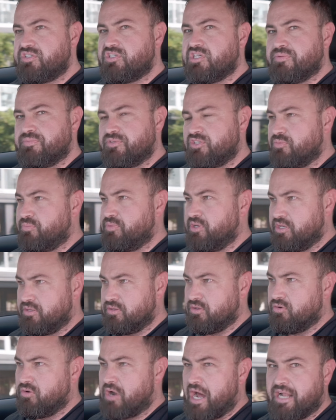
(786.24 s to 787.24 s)
seems to be
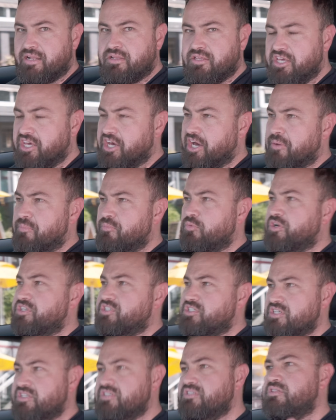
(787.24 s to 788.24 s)
in the right gear,
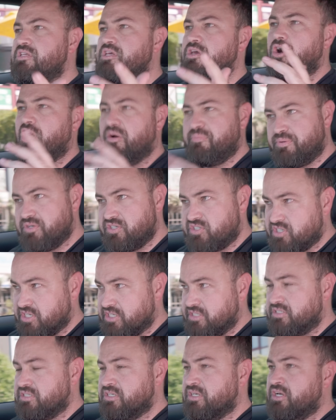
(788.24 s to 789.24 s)
which is the
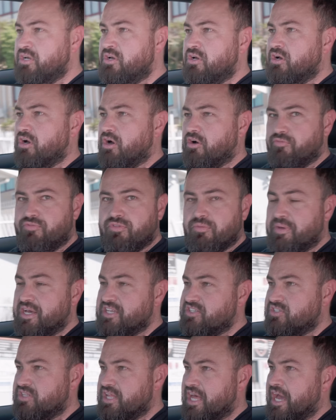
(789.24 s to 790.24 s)
opposite of the
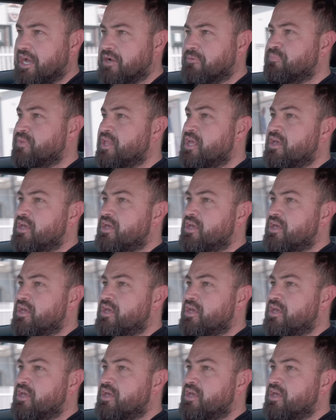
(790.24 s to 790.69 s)
Mustang.